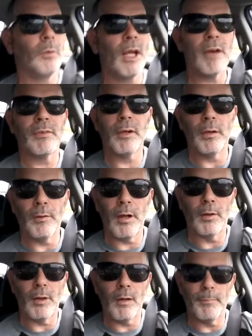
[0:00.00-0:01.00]
have
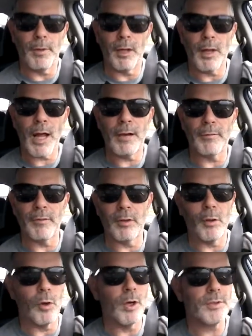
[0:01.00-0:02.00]
a lot of
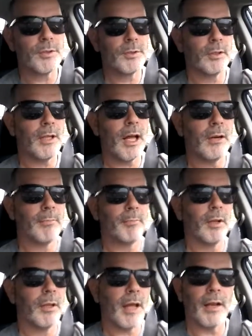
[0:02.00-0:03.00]
loss, a lot
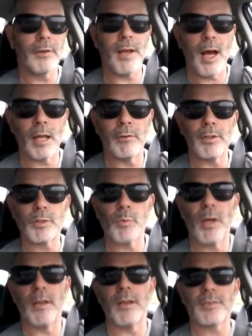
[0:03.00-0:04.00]
of tolerance,
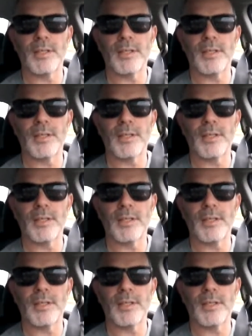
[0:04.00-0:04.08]
where they'll